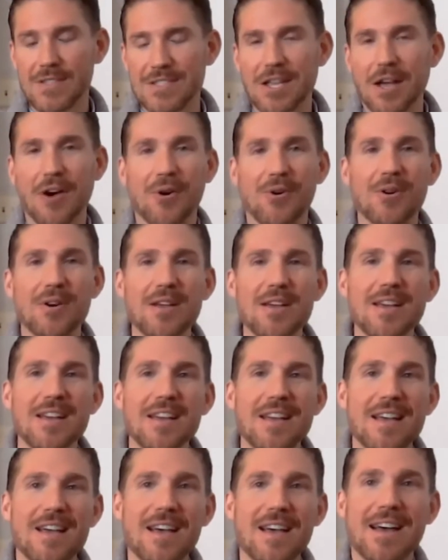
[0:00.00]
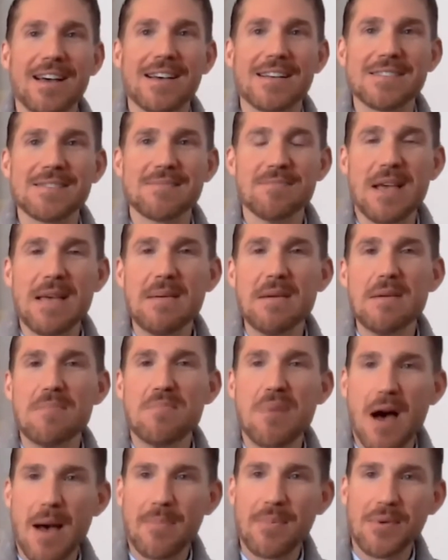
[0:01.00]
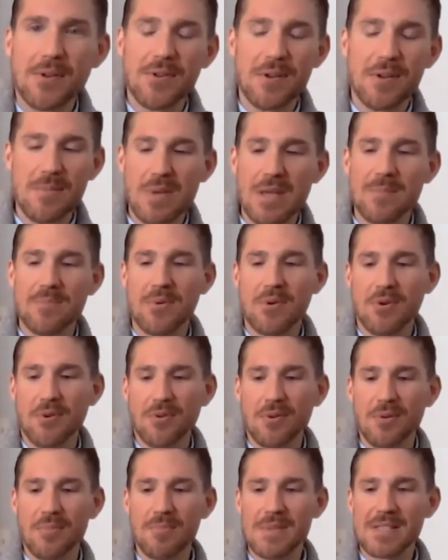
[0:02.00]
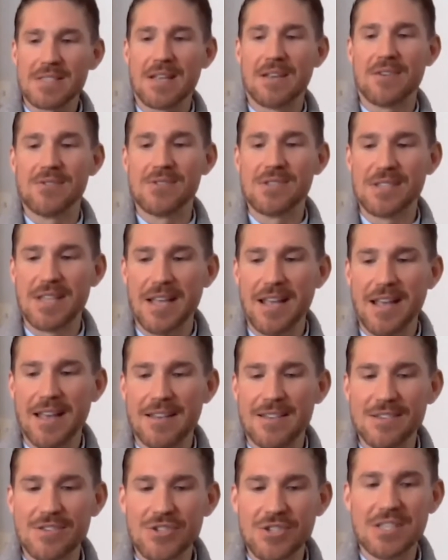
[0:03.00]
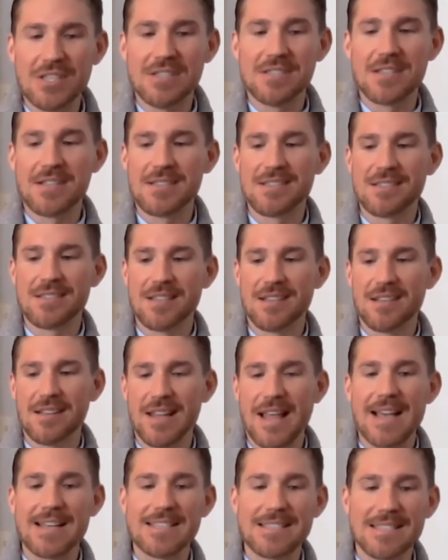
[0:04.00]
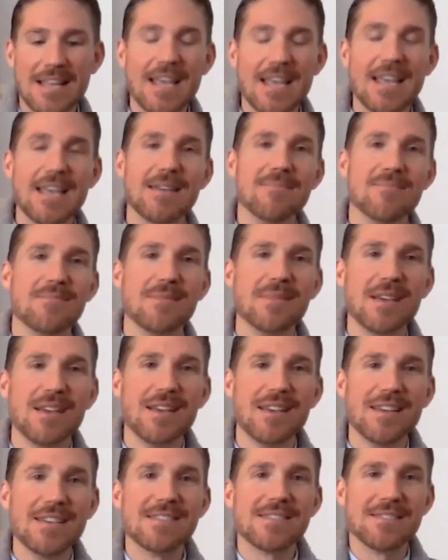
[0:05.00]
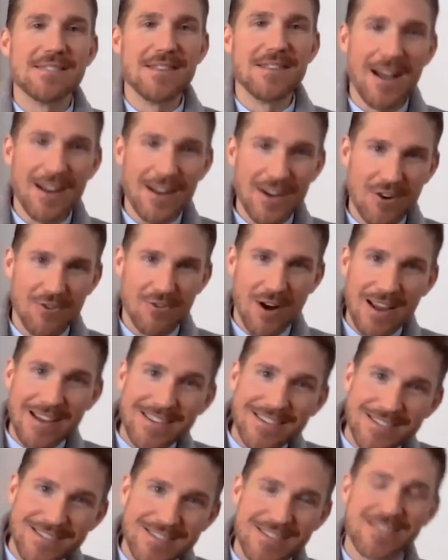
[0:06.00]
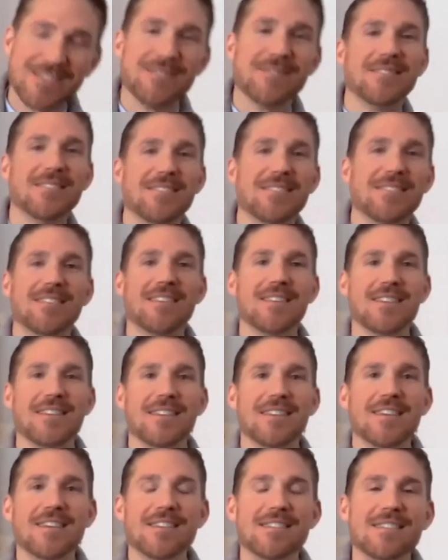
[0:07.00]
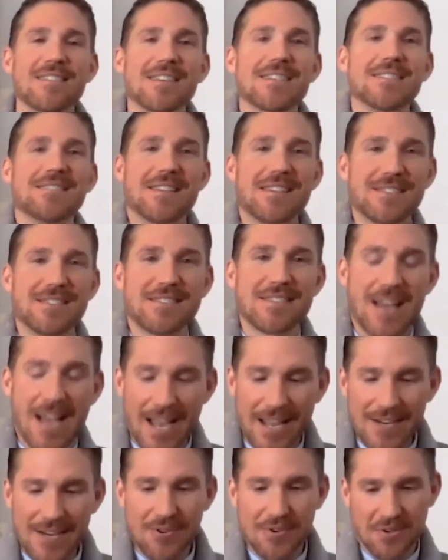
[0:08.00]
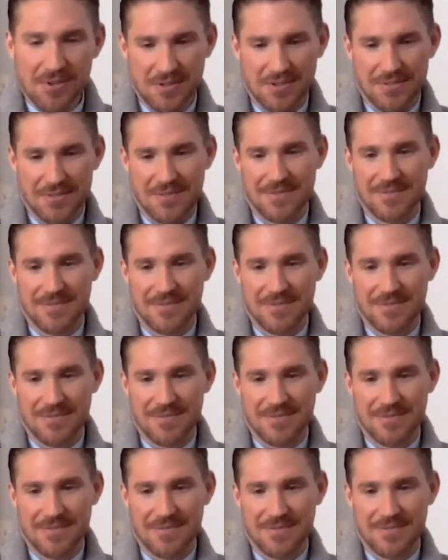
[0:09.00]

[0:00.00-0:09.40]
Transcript: So, as maybe popularly people misunderstand, Jesus' last name is not Christ, it's his title.